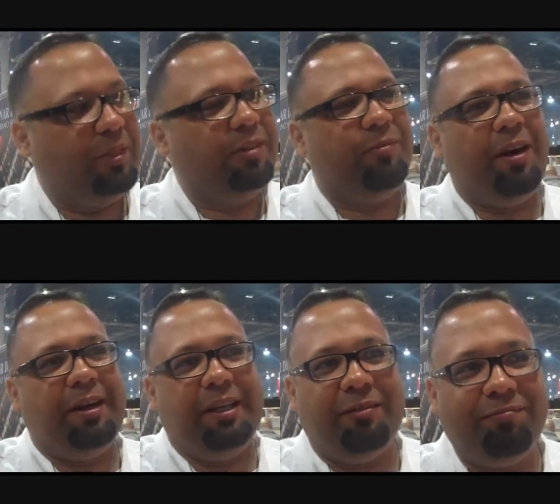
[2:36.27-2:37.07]
It's
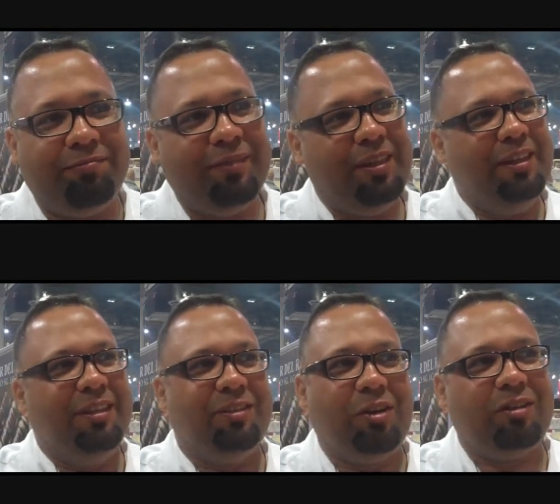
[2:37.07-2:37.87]
very,
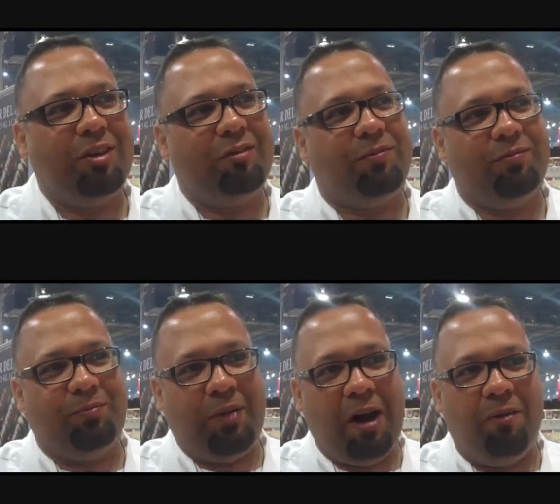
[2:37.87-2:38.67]
starts off
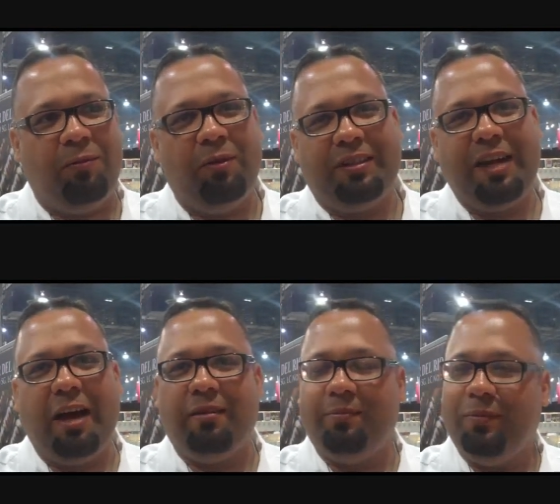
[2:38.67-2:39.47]
powerful, it's not